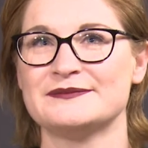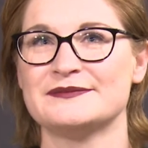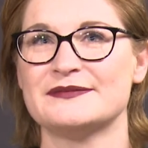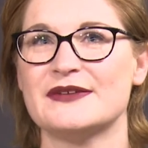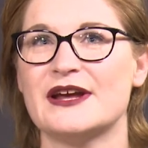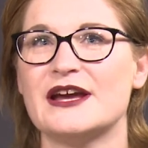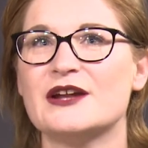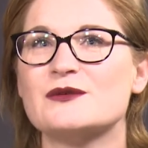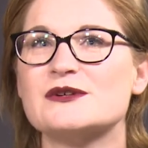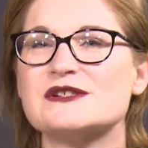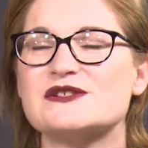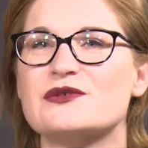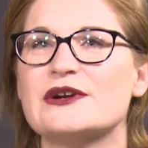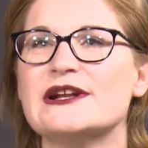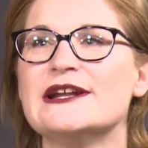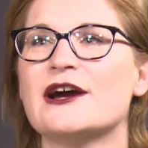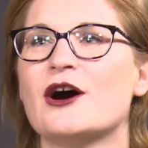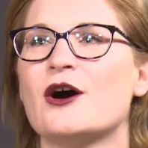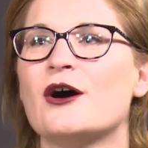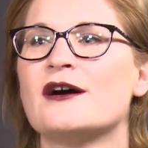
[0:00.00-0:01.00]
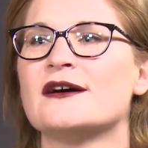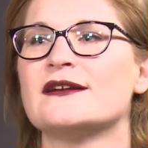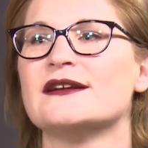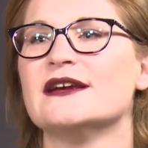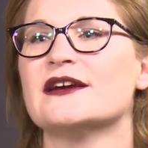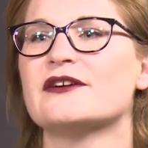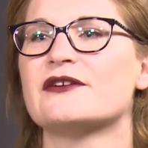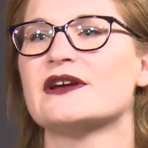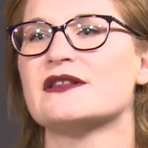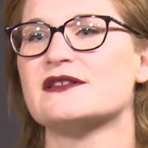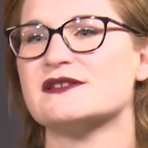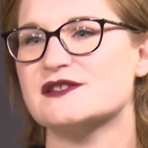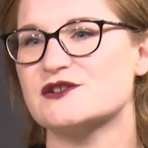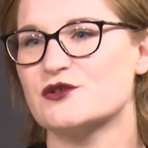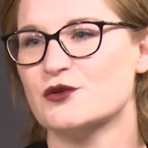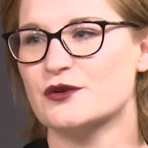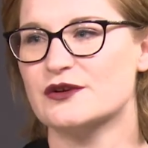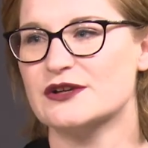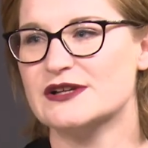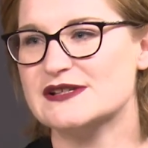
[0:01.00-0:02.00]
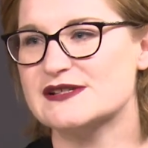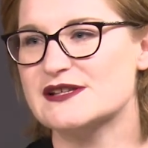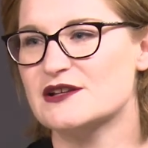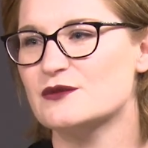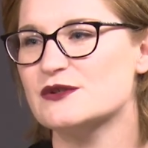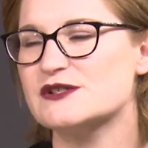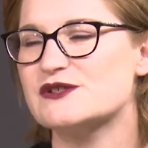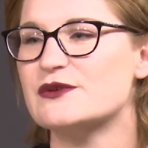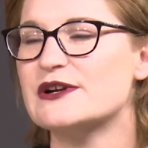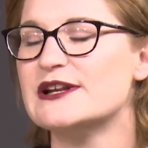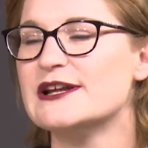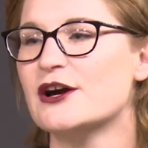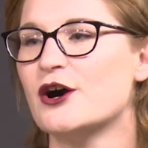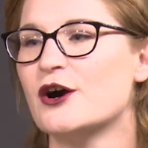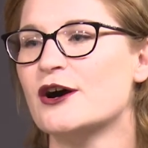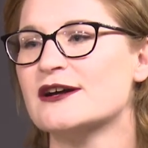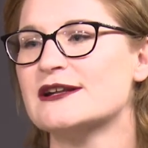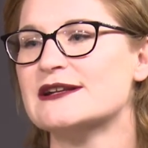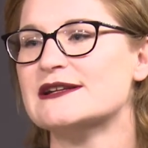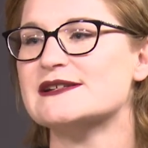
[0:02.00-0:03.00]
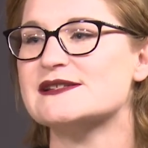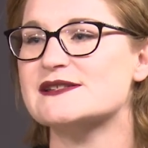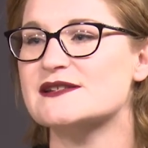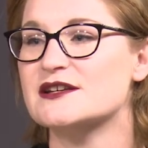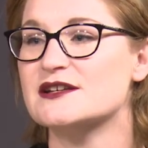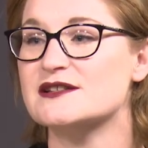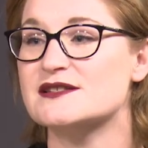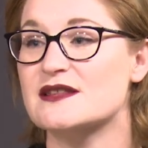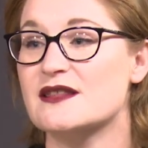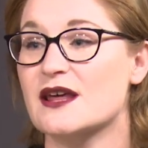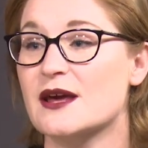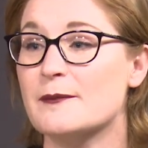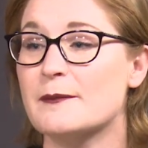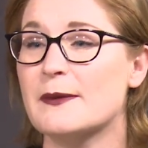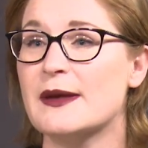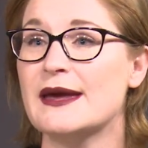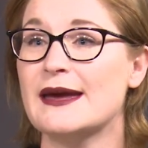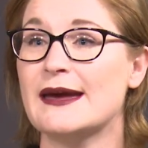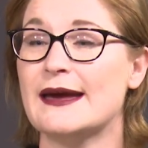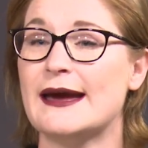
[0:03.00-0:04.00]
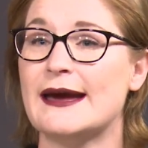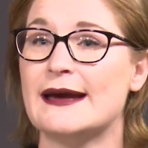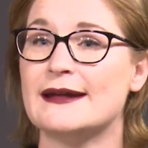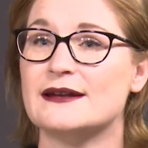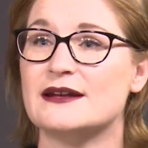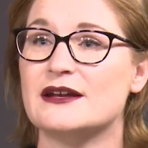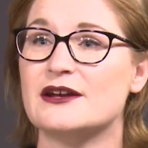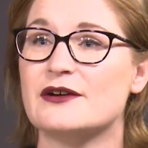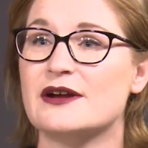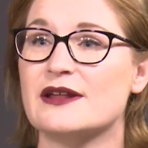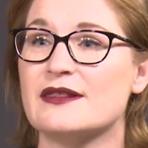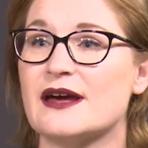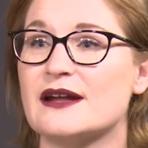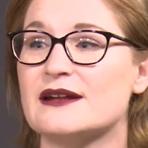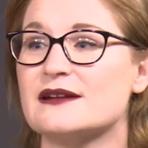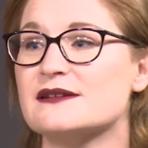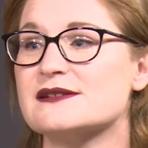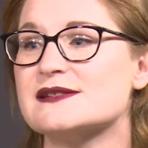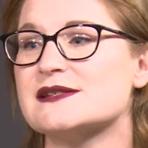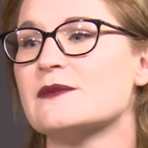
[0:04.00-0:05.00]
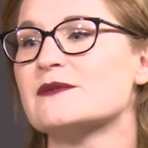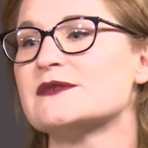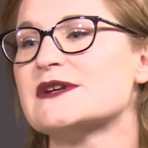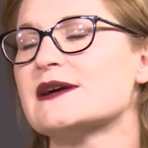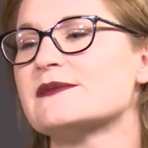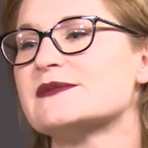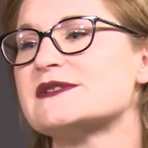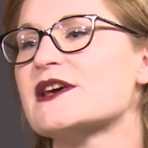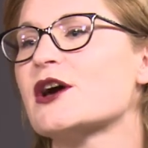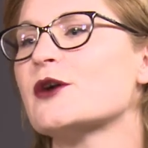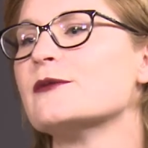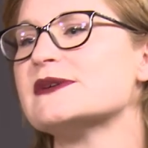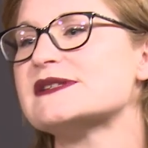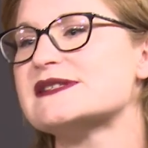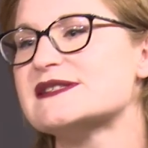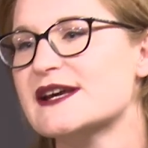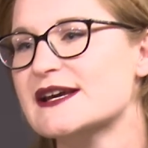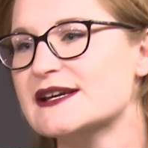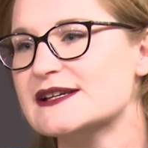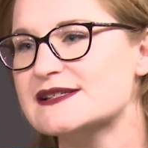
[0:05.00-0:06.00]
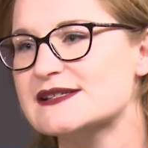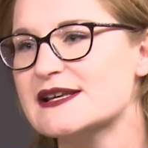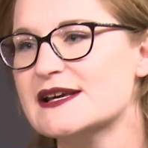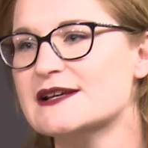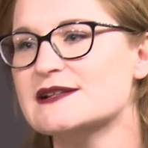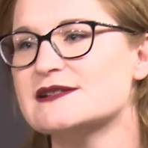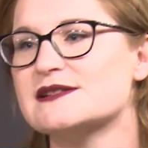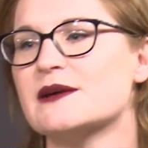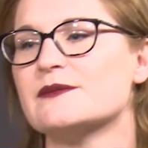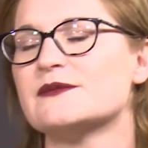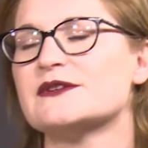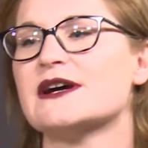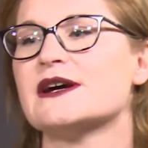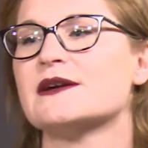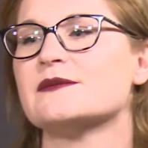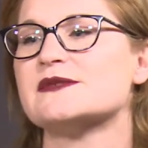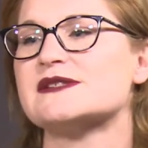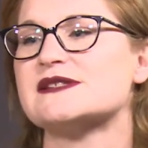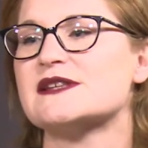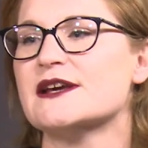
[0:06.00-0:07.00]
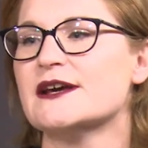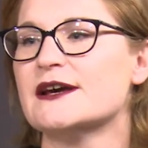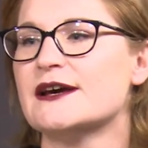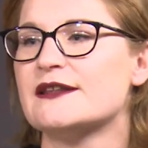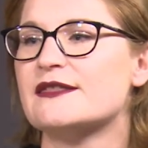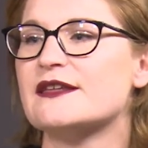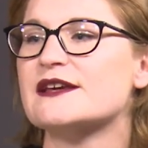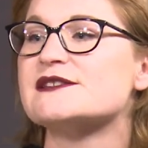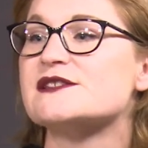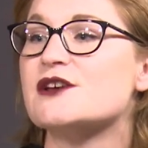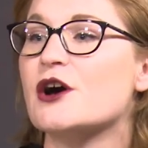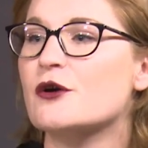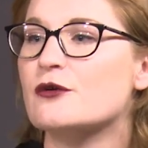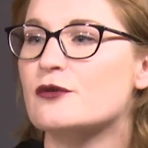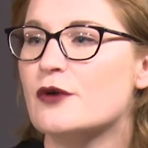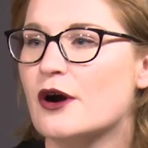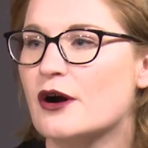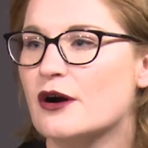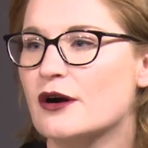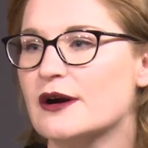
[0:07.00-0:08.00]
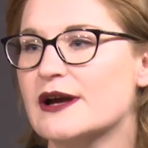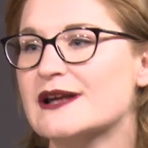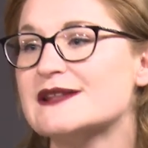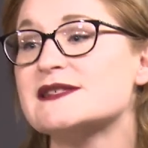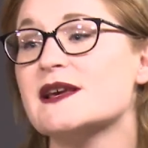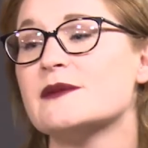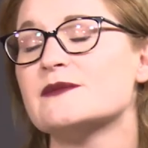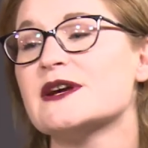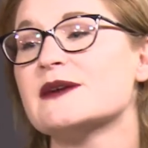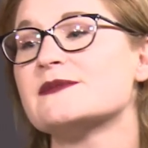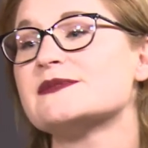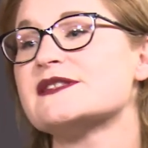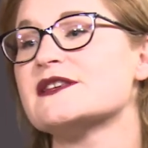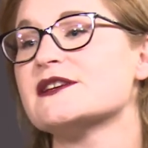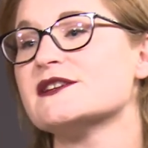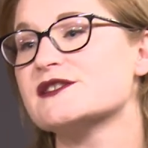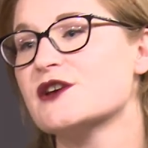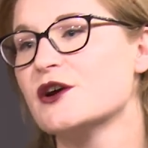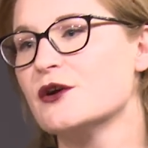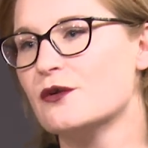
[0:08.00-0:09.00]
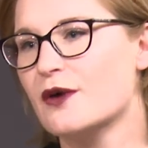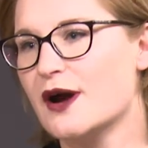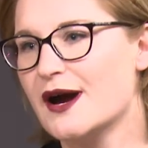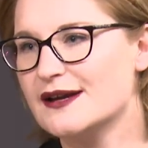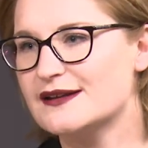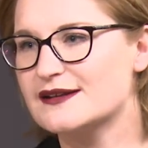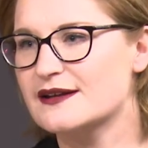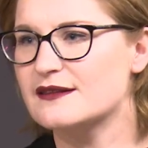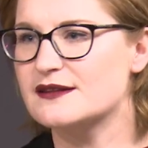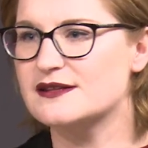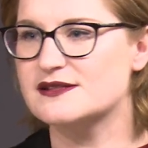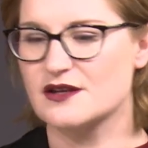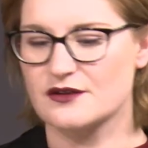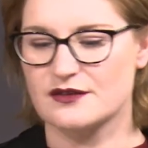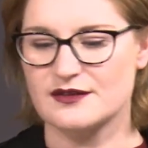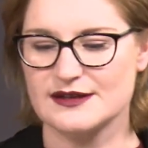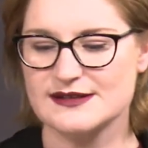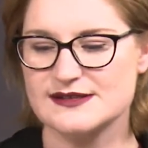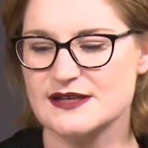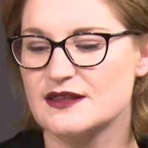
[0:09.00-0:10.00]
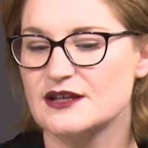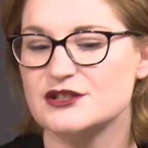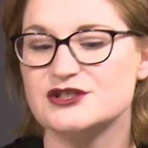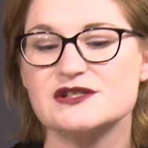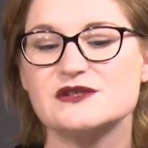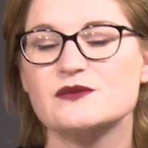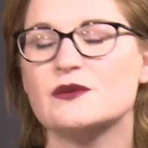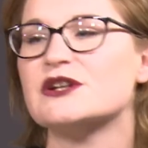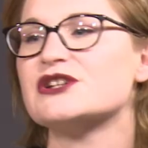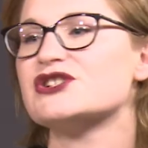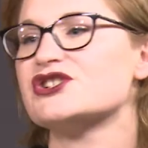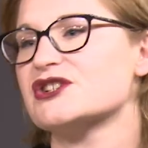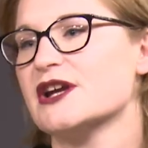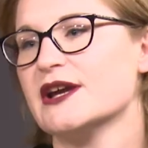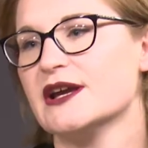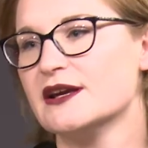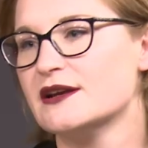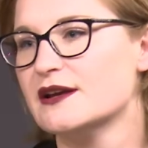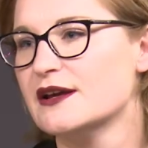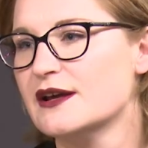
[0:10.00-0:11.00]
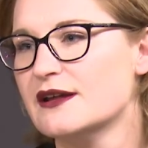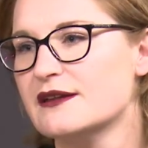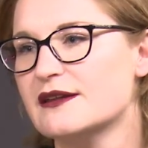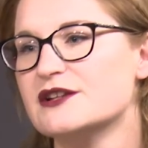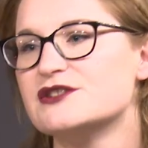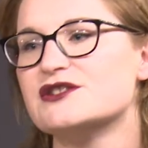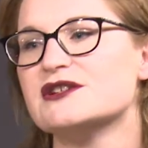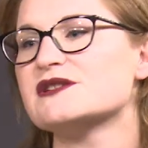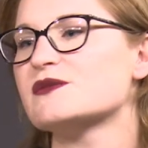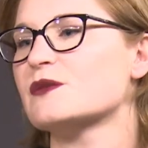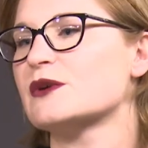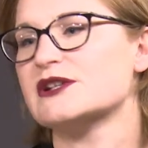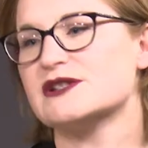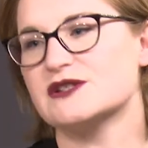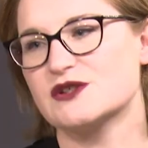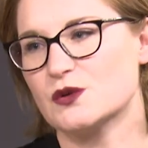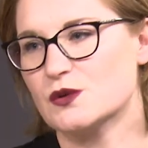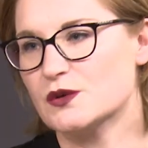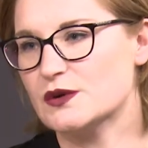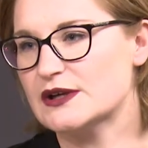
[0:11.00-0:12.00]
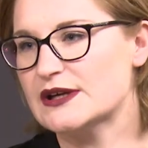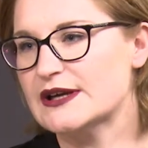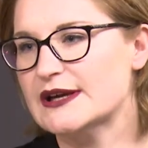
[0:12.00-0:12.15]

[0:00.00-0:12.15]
It was really hard hearing the stories. It was really hard listening to them and hearing that sometimes there are mistakes, sometimes things go wrong, and sometimes things go right, and these are things that they just want to share. They just want to talk.